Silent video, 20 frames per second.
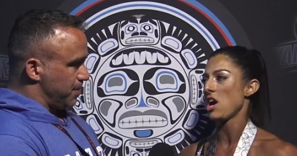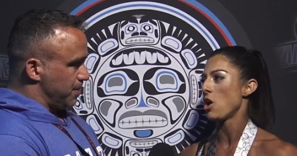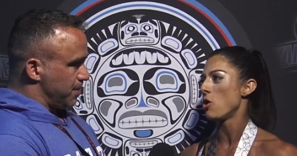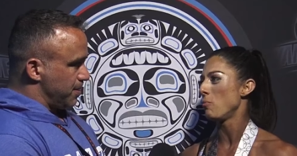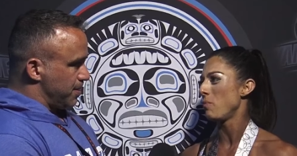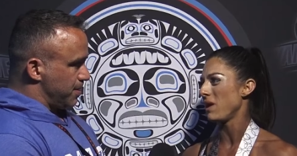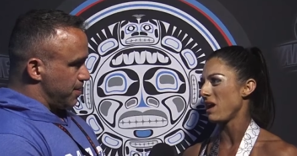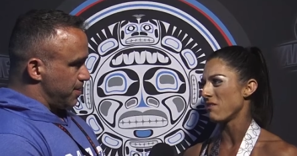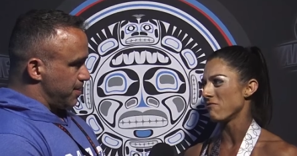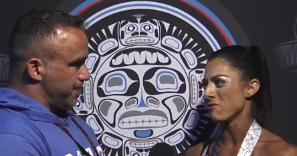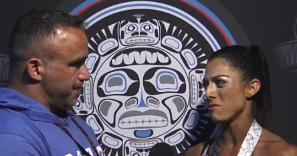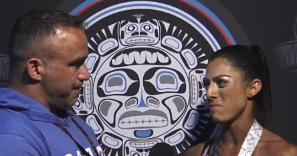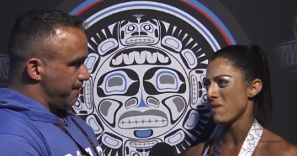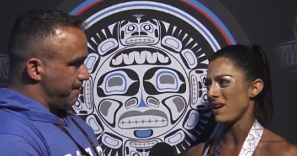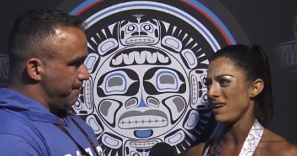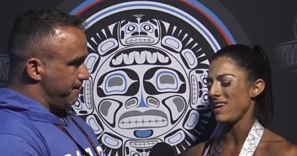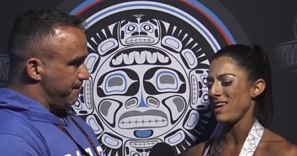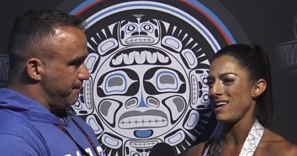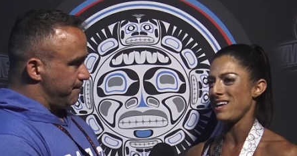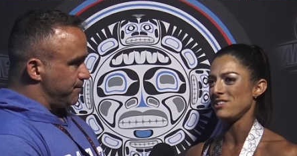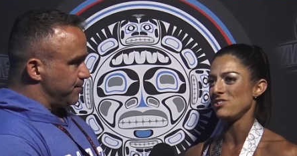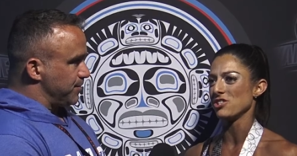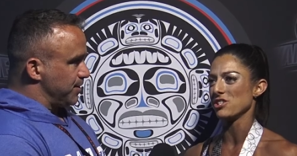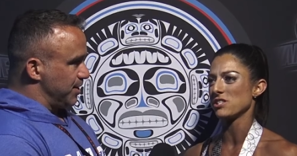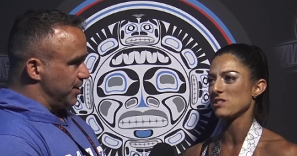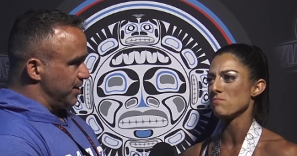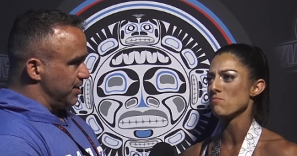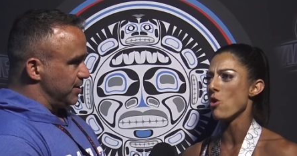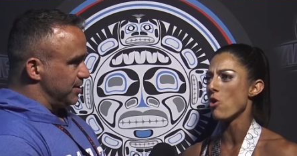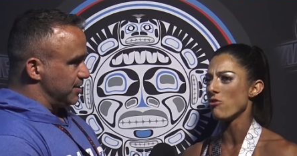Speaker 1: helping everybody, just
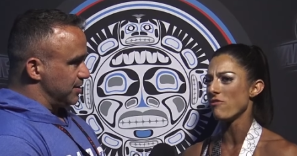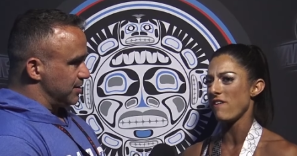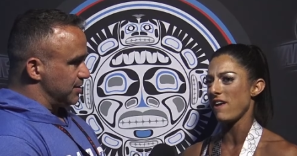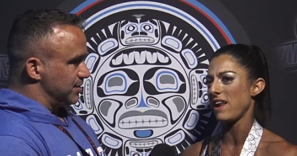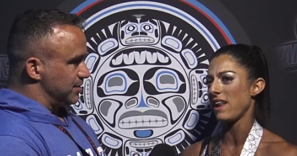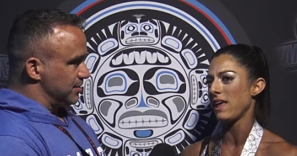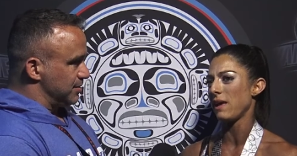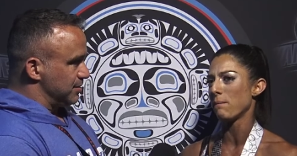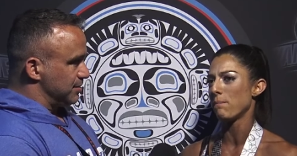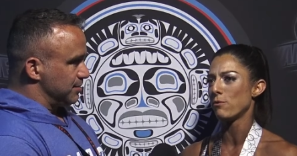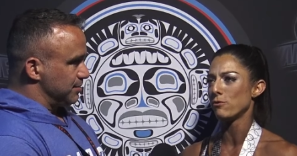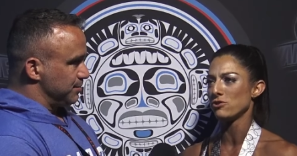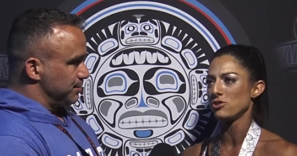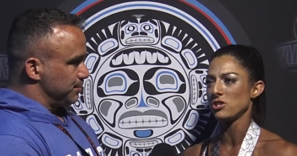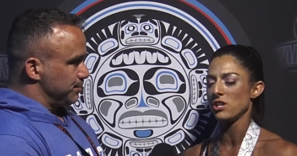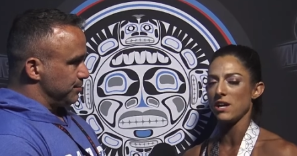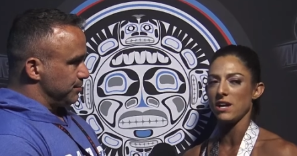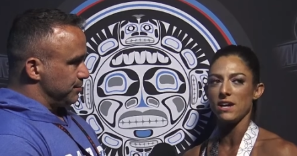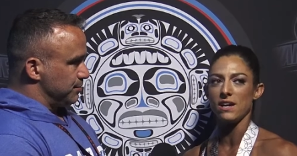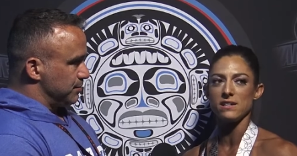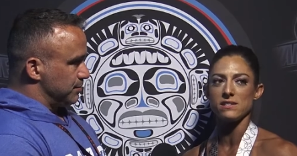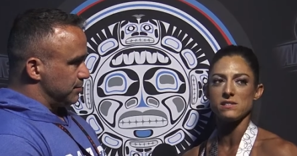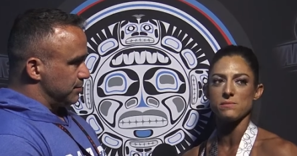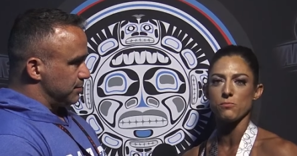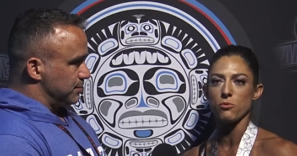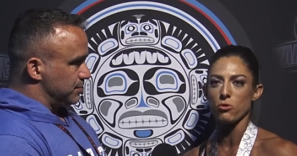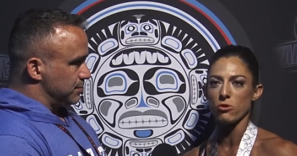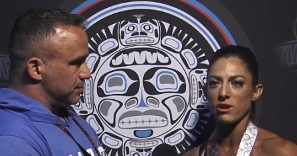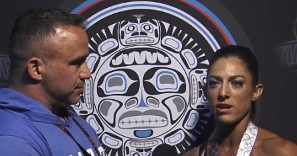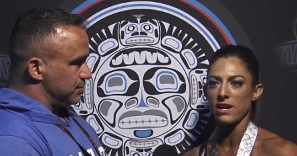yeah. motivating, pushing,
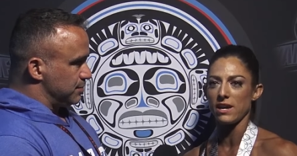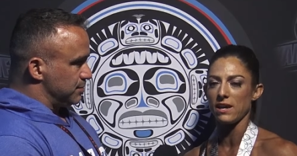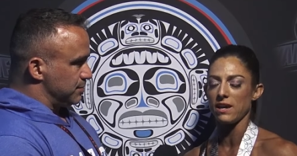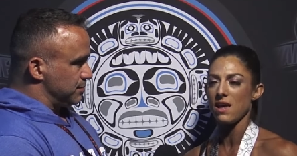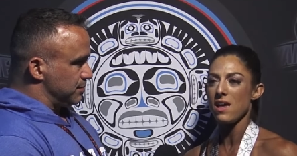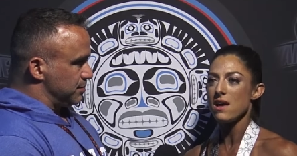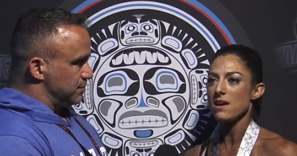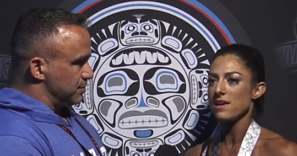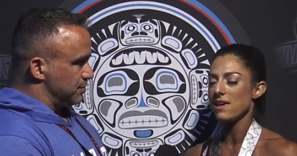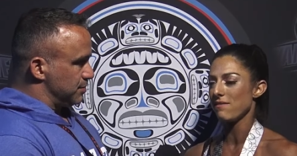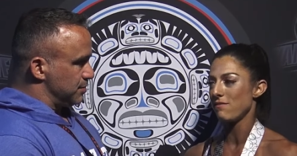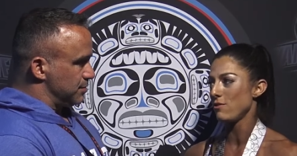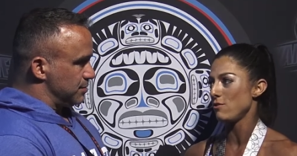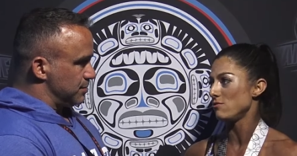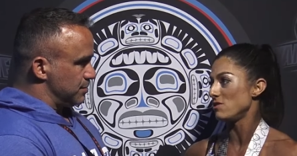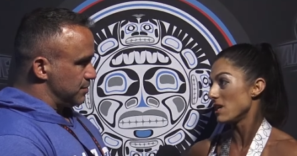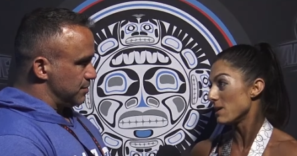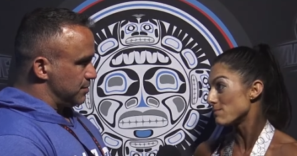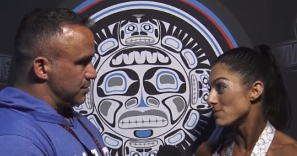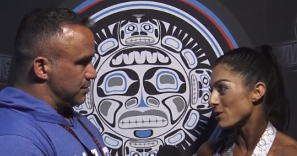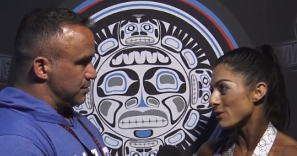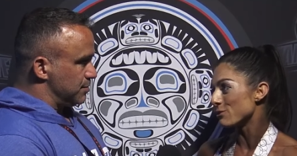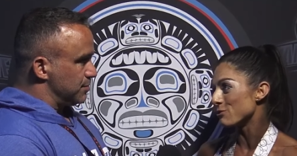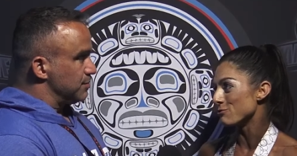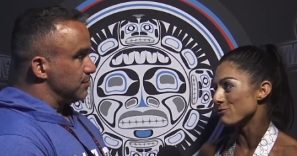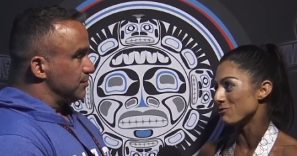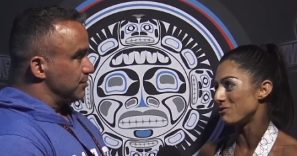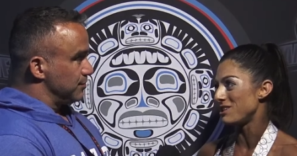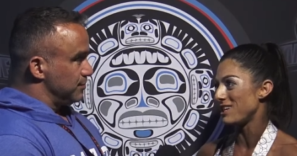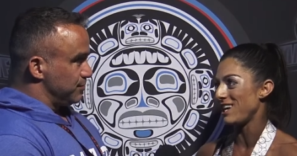supporting, giving you tips on your
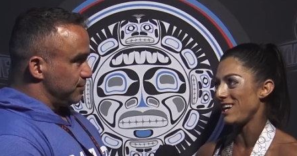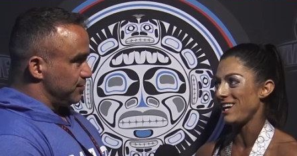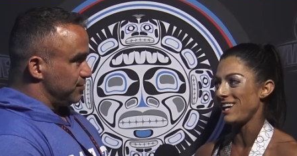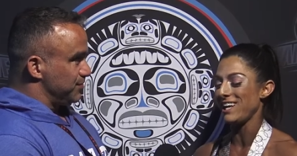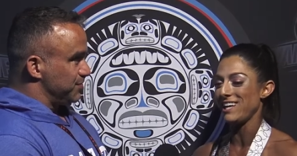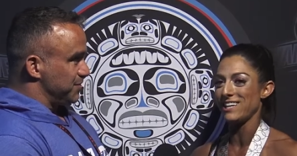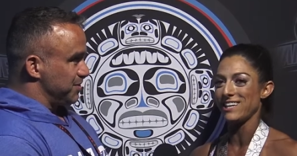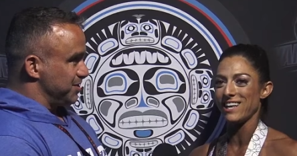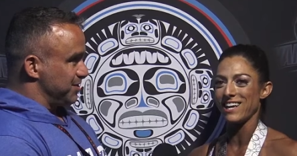routine, yeah.